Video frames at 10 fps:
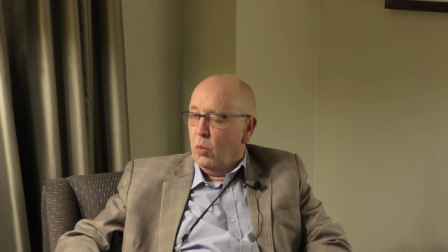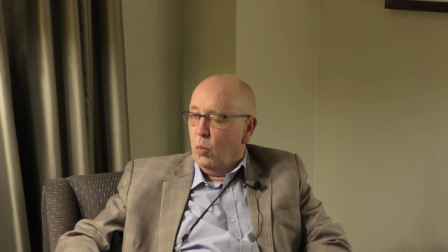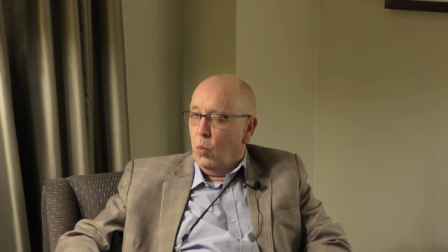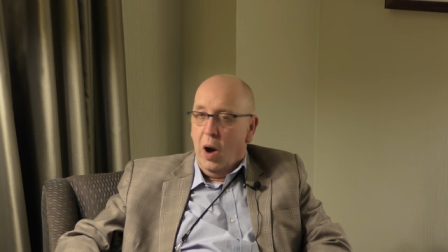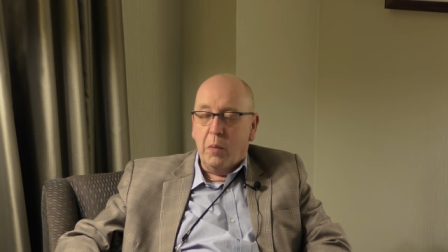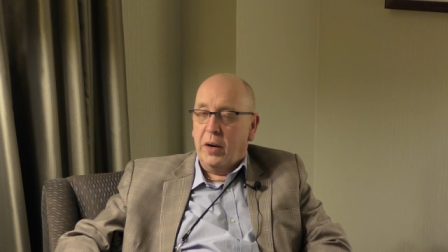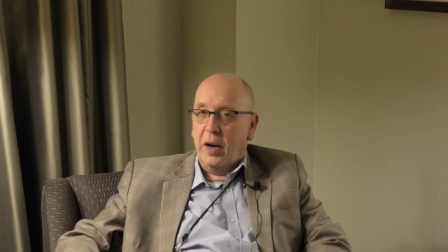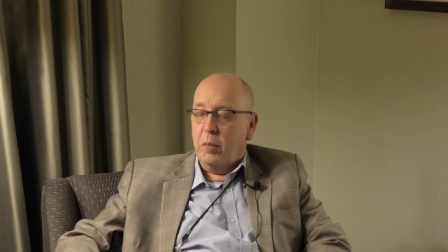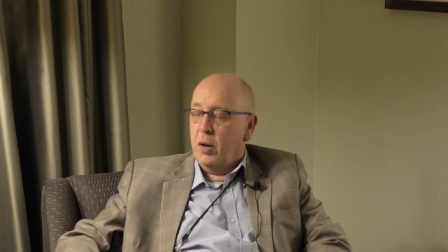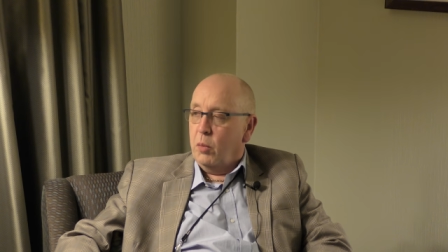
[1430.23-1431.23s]
why would
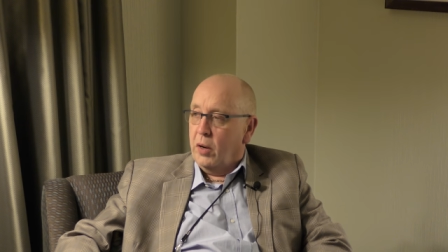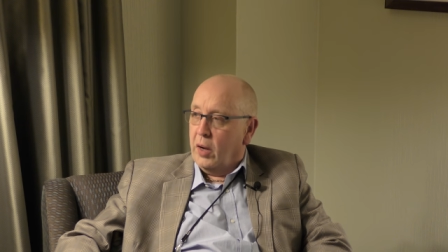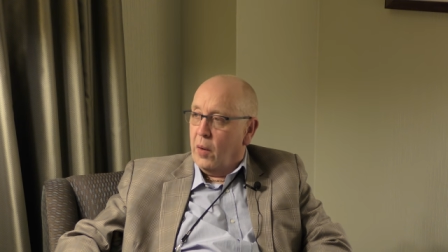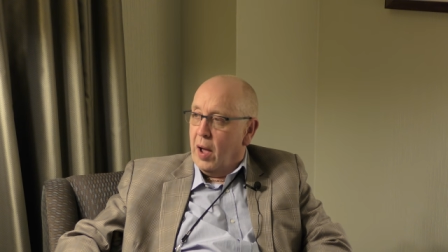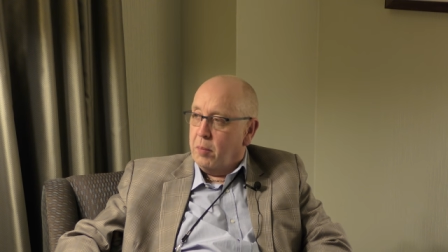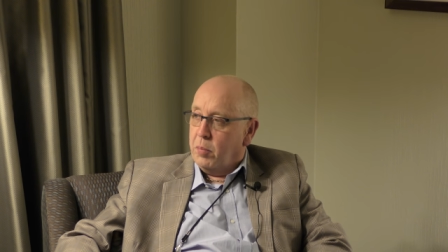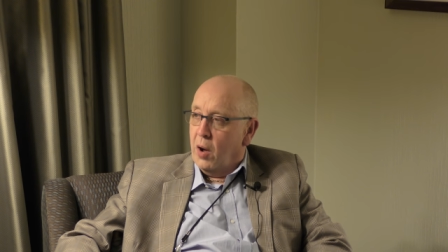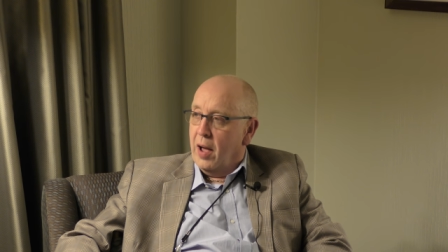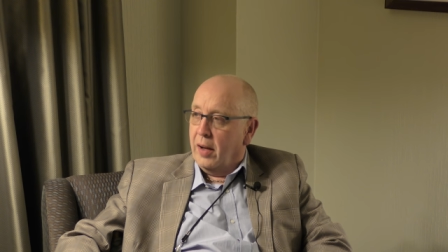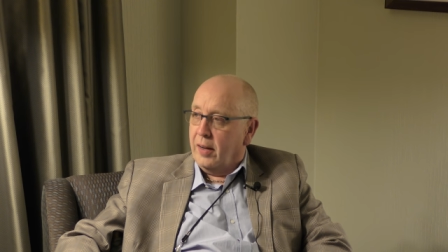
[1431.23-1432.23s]
anybody want to go out and
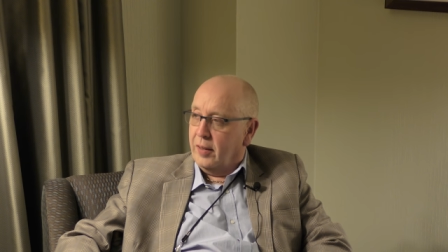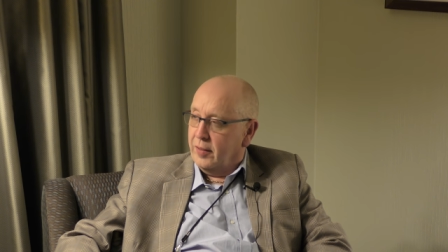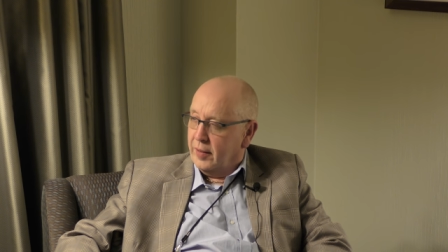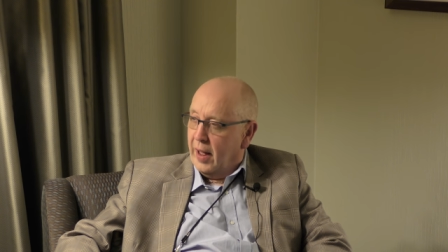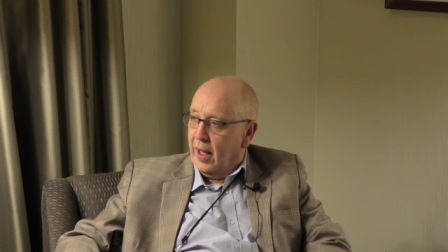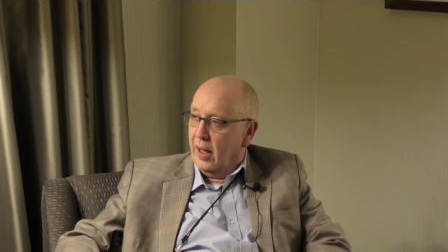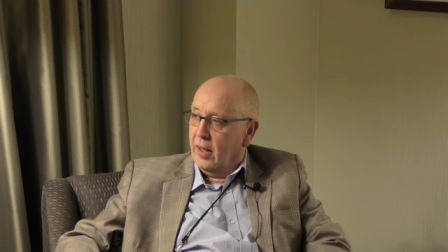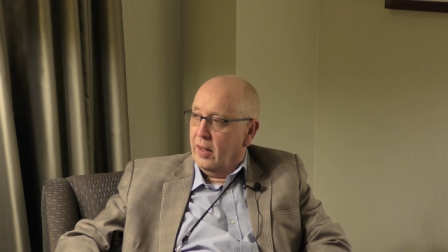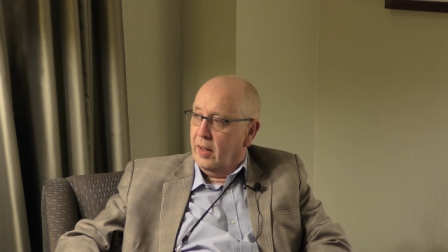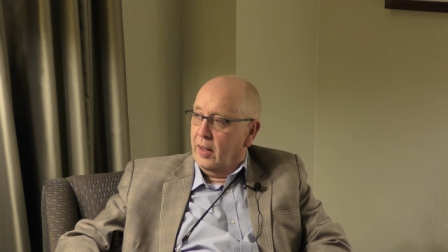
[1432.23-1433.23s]
buy a cassette
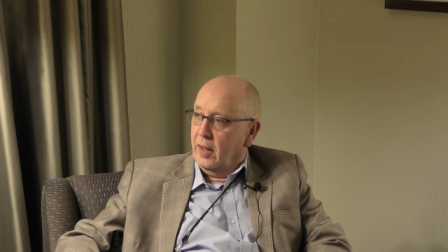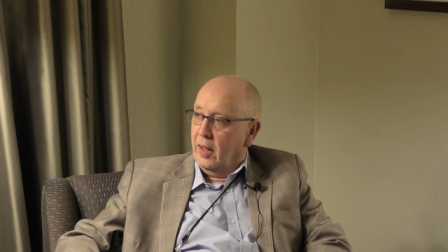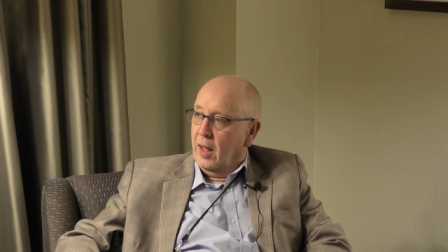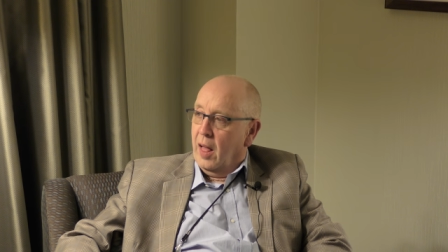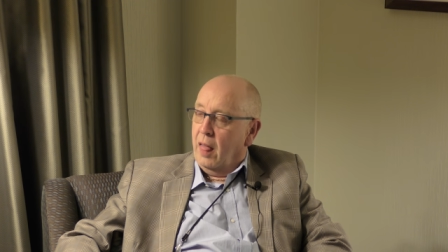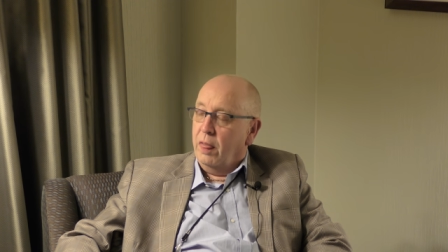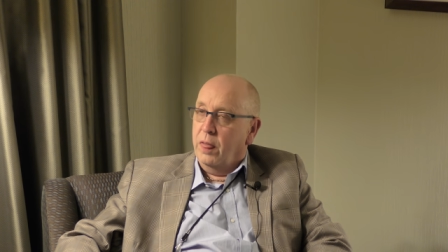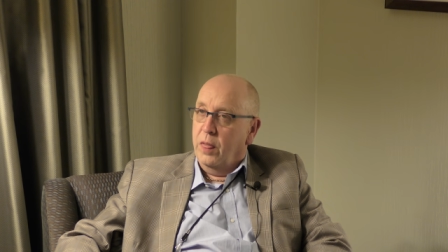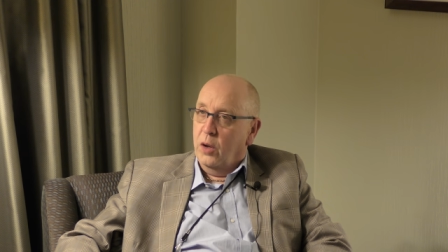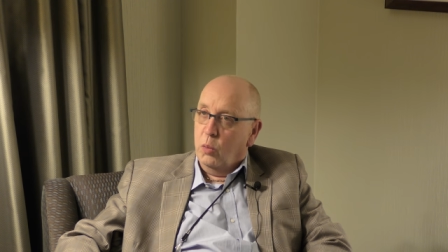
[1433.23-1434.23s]

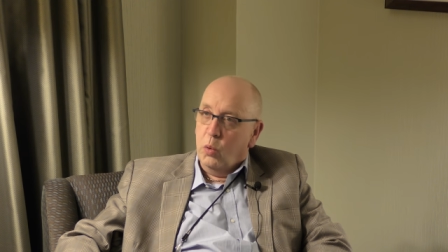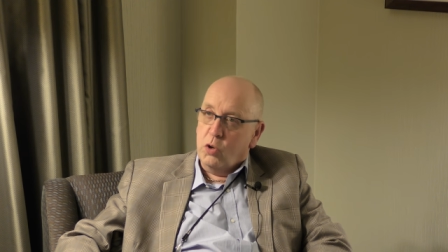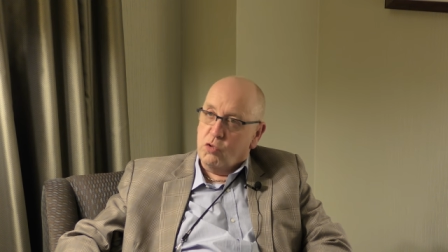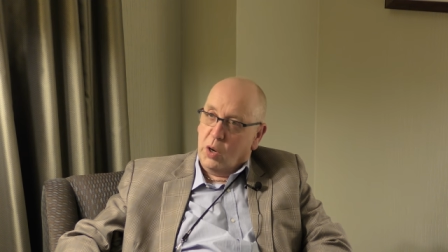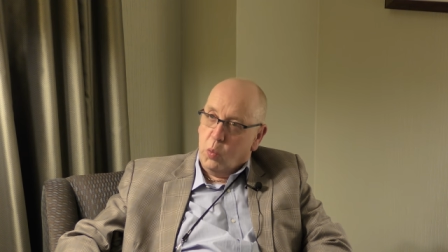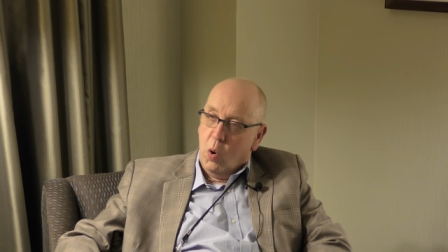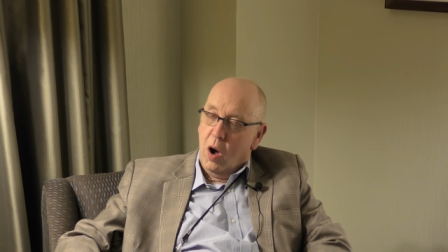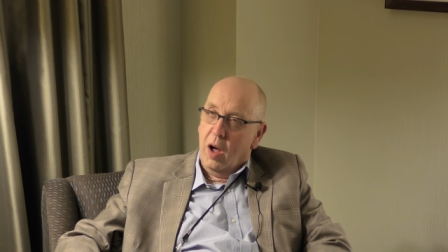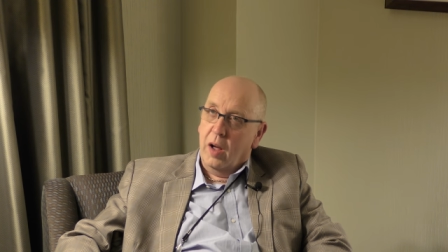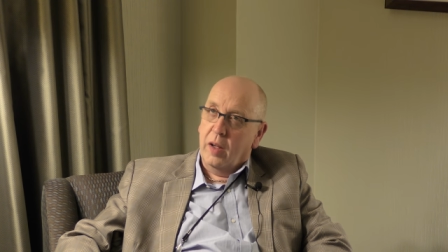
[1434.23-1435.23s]
that would
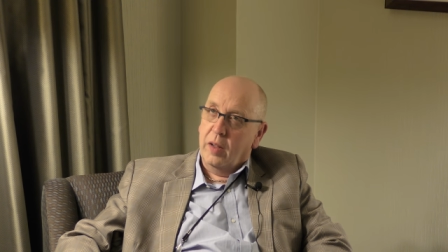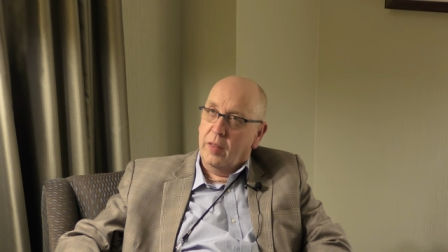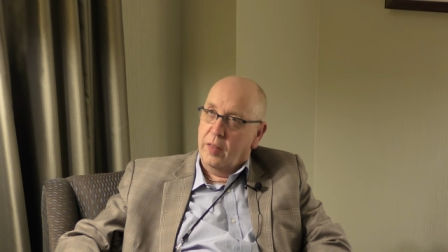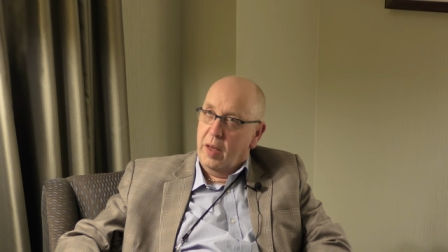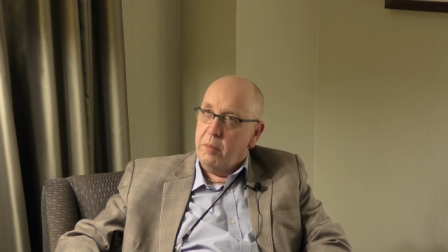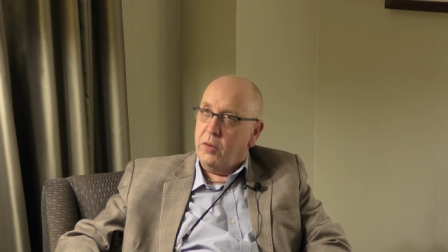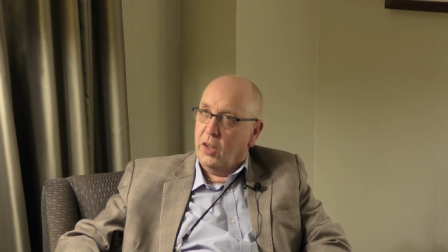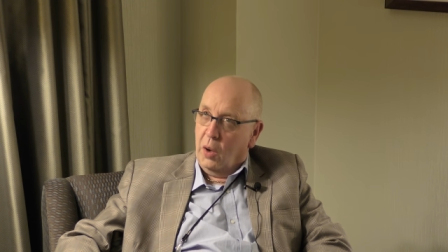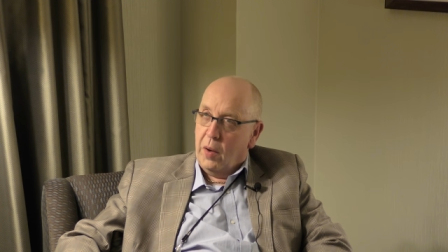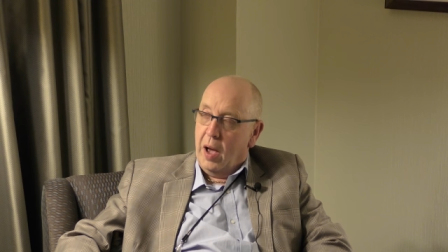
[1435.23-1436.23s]
require them
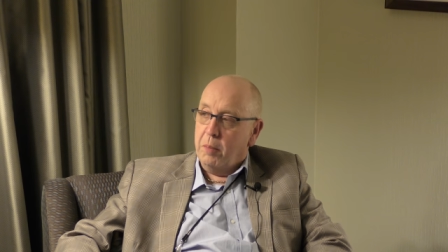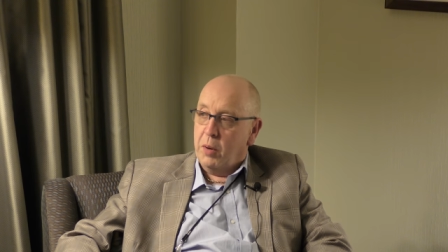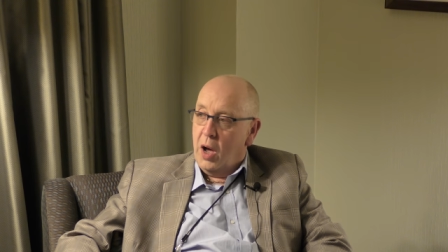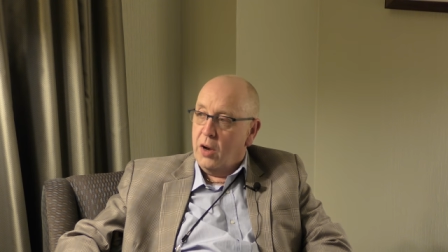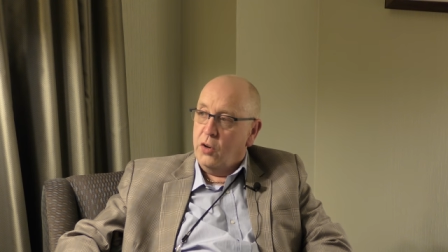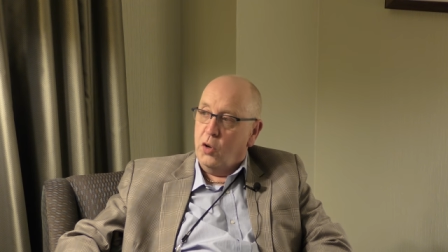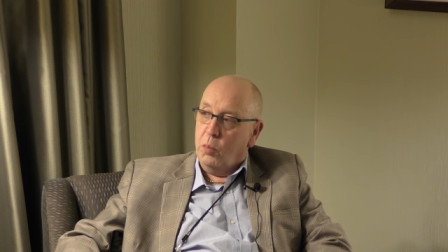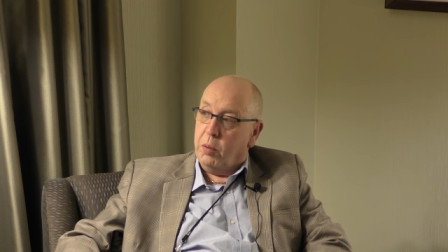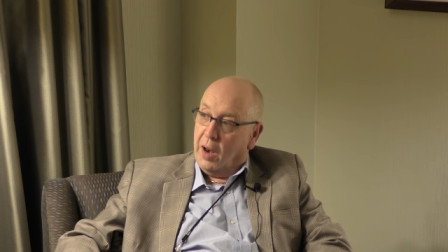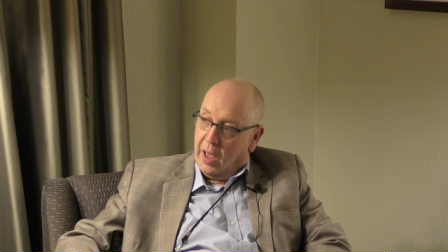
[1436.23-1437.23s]
to go out and buy a new
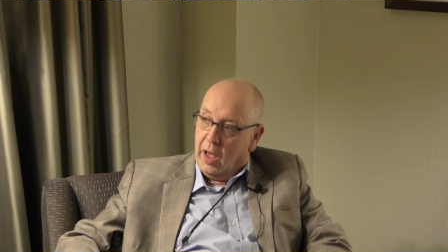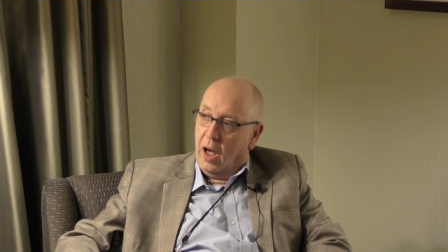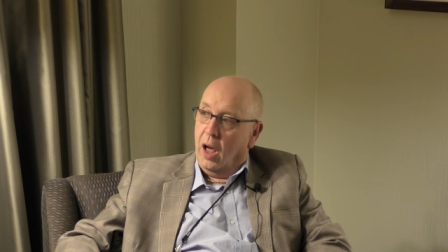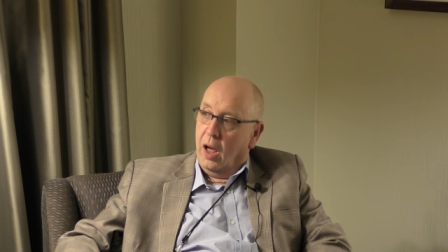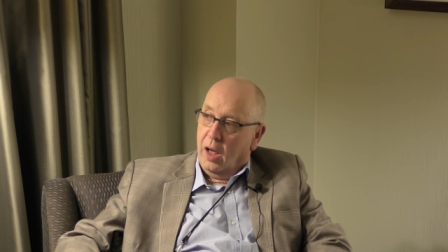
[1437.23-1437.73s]
player